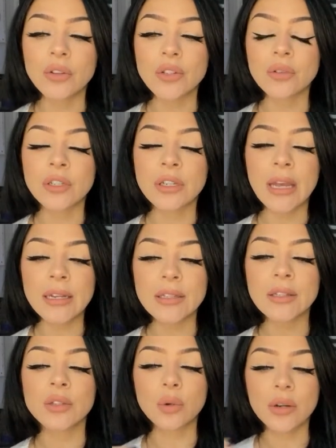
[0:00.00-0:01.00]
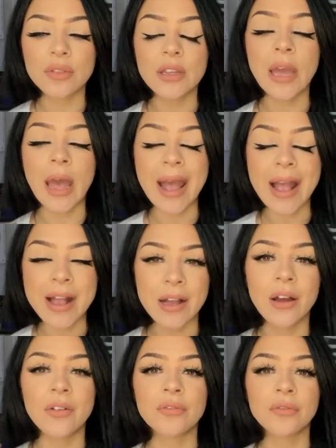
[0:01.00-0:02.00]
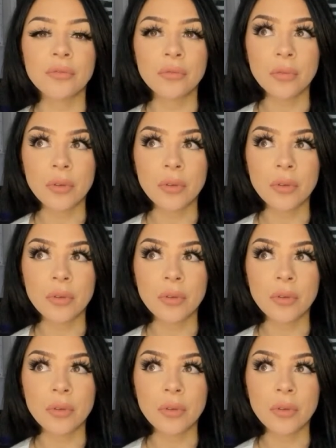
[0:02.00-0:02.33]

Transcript: So to get sort of the hang of